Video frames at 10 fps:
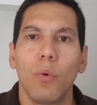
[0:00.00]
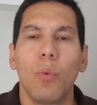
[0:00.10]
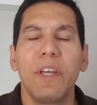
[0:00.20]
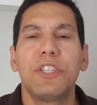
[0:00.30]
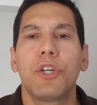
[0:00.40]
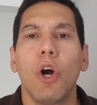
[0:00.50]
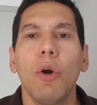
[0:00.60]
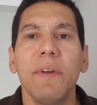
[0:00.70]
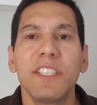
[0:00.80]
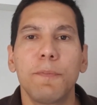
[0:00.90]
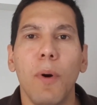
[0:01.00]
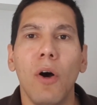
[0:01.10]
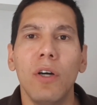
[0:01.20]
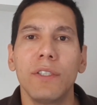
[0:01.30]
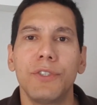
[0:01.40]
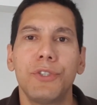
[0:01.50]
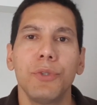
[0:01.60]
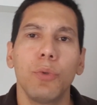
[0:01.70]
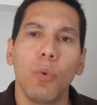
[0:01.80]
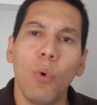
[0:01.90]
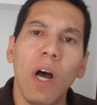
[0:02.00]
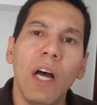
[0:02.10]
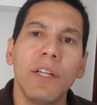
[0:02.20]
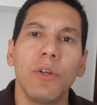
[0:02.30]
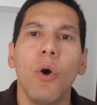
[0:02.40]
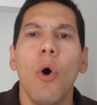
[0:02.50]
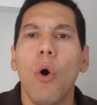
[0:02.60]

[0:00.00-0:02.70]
which correspond to 1